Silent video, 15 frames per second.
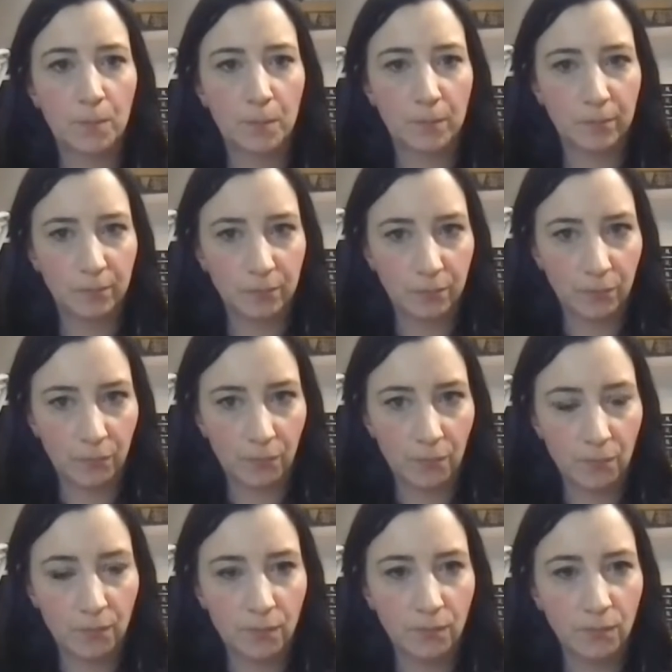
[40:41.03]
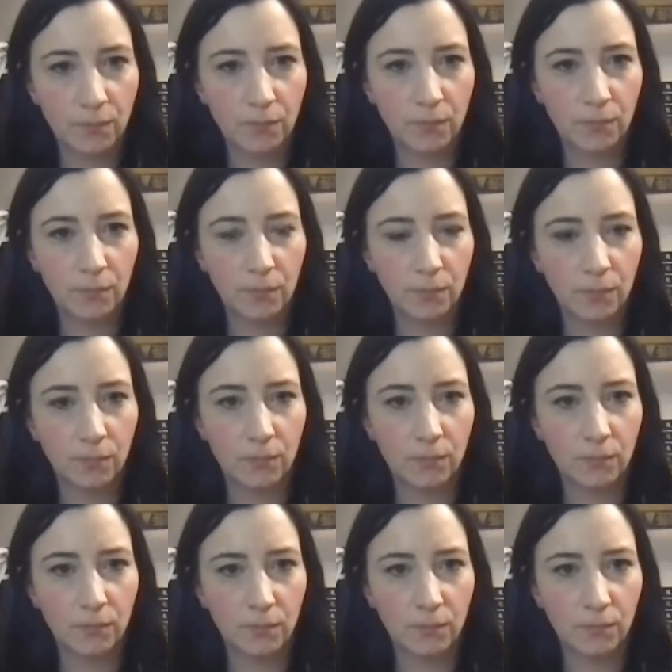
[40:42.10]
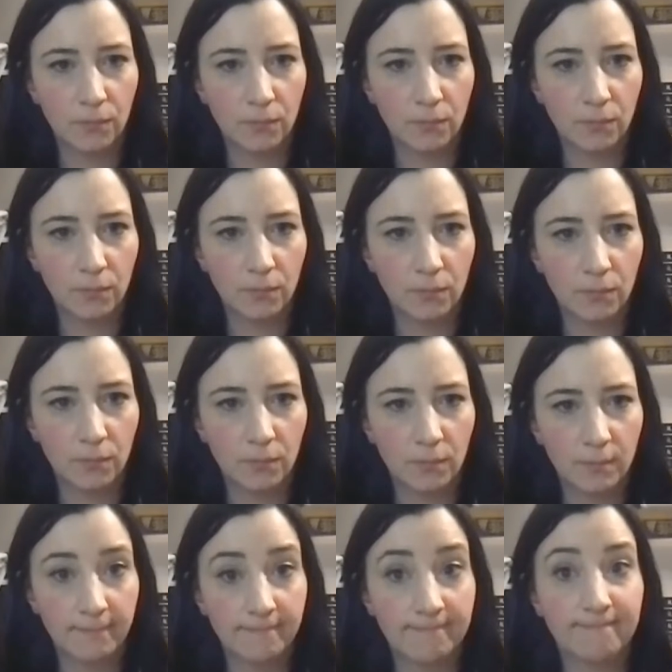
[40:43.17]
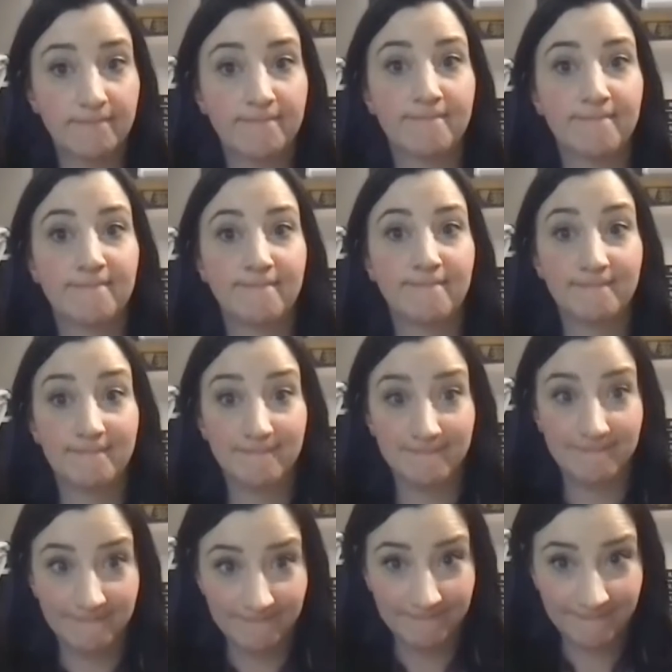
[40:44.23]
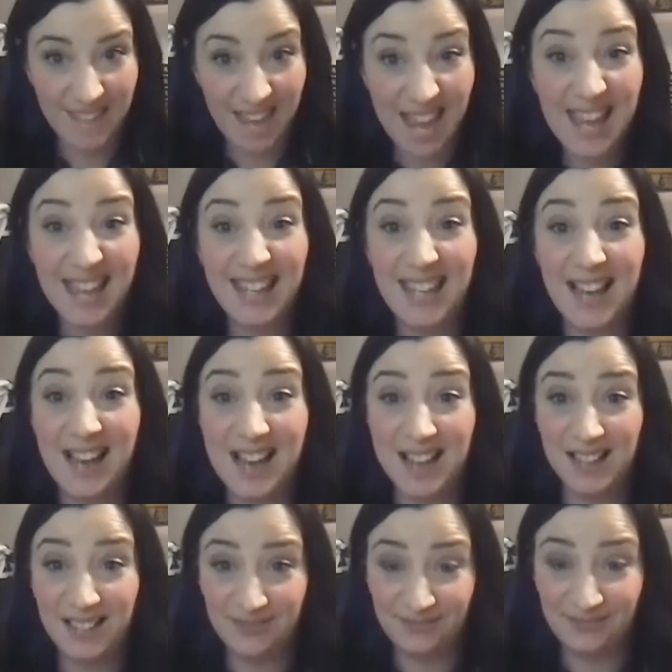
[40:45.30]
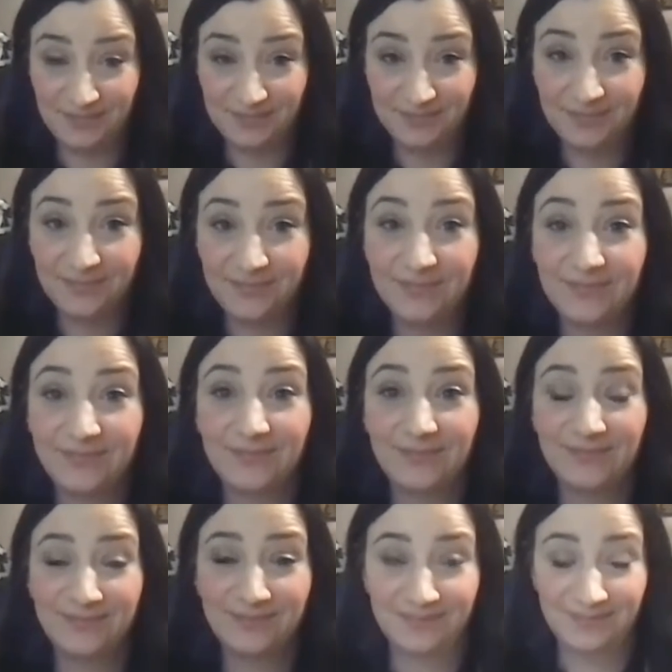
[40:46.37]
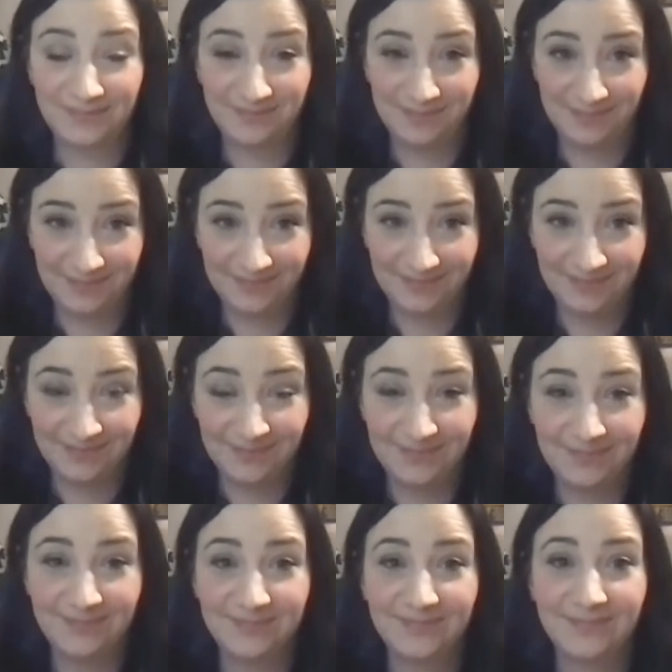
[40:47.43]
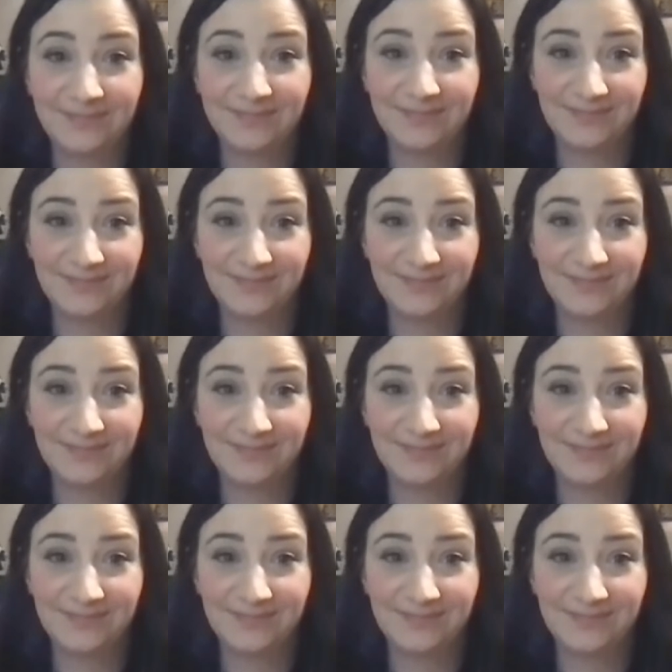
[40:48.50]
(silent)